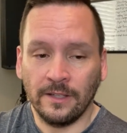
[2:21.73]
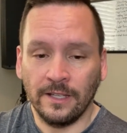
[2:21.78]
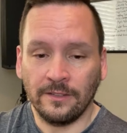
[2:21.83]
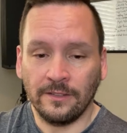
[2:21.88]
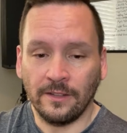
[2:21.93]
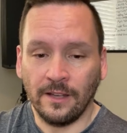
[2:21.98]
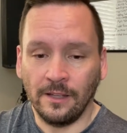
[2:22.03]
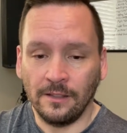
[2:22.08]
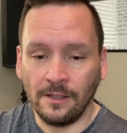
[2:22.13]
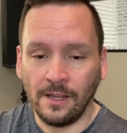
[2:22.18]

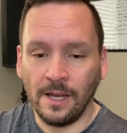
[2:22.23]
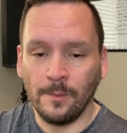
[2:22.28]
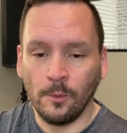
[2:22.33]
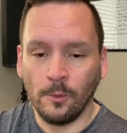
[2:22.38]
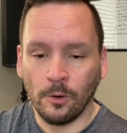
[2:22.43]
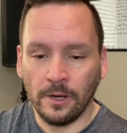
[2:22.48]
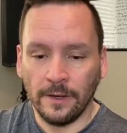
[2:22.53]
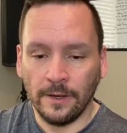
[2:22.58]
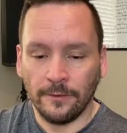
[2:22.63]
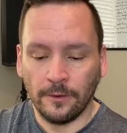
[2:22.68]
a lot
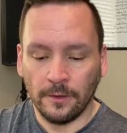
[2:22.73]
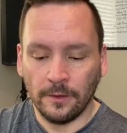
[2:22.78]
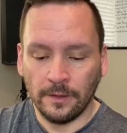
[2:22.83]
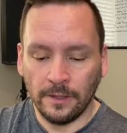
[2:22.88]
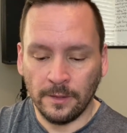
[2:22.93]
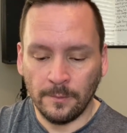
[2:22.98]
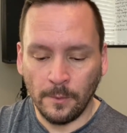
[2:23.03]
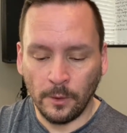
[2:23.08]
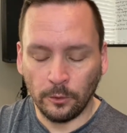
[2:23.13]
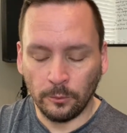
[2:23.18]
more effort
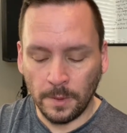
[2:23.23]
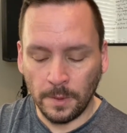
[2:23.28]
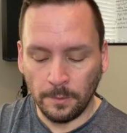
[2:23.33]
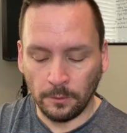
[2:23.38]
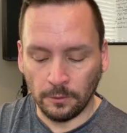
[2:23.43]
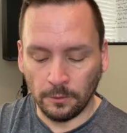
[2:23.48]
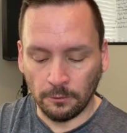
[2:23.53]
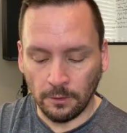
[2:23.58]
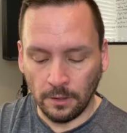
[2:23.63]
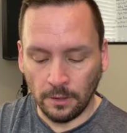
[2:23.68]
than most
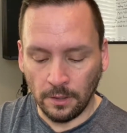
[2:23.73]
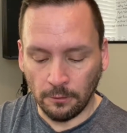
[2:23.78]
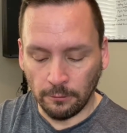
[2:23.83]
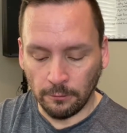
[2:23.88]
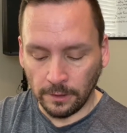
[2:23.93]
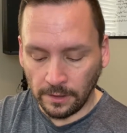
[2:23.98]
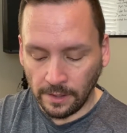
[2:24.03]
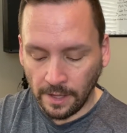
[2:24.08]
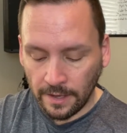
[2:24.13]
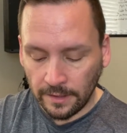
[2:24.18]
people
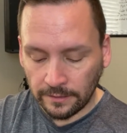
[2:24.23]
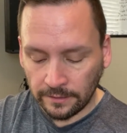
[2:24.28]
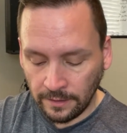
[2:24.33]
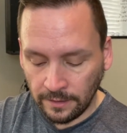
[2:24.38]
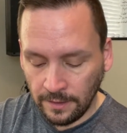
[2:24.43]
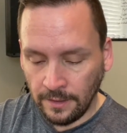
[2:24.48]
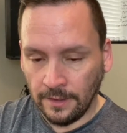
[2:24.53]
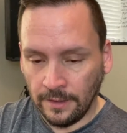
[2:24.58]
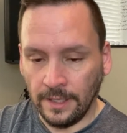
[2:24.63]
realize.